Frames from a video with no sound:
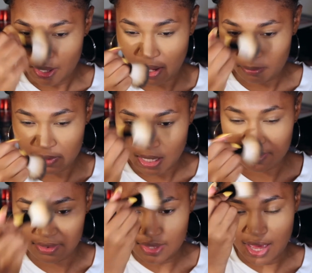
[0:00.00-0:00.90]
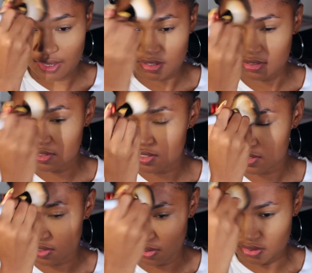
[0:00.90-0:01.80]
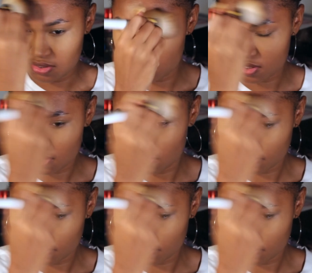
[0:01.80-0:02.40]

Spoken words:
I'm not that concerned